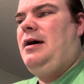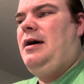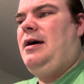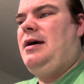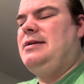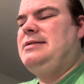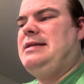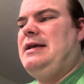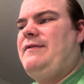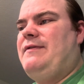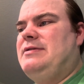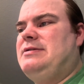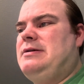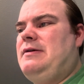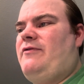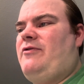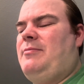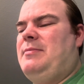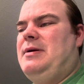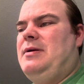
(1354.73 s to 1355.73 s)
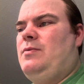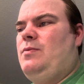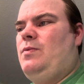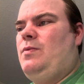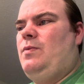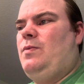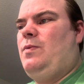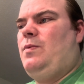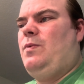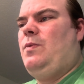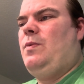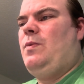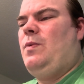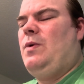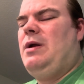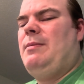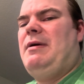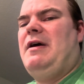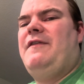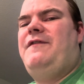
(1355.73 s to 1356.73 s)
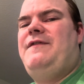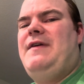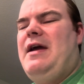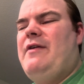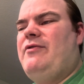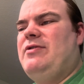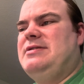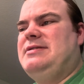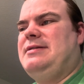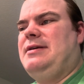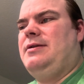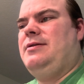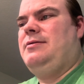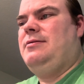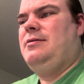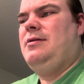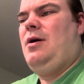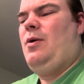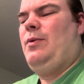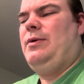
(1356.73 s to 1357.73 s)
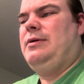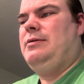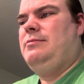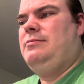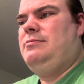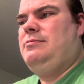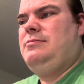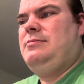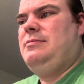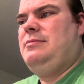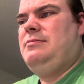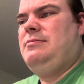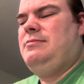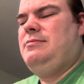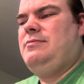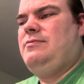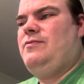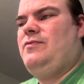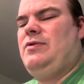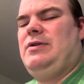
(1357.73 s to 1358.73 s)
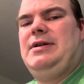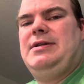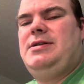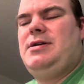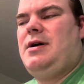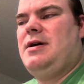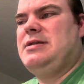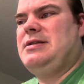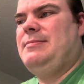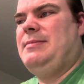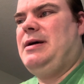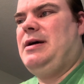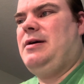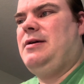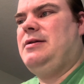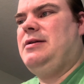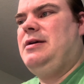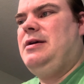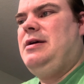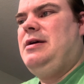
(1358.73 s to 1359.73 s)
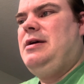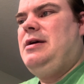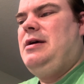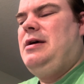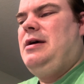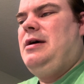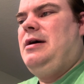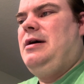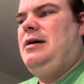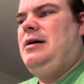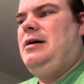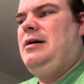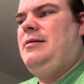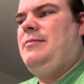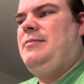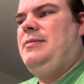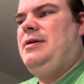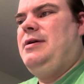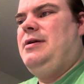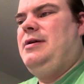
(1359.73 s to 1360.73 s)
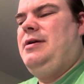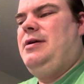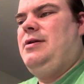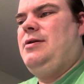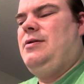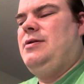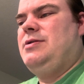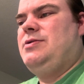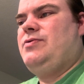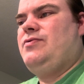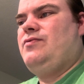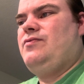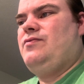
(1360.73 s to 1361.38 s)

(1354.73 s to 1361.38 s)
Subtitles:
Saving Silverman, one of my favorites that no one really talks about. It's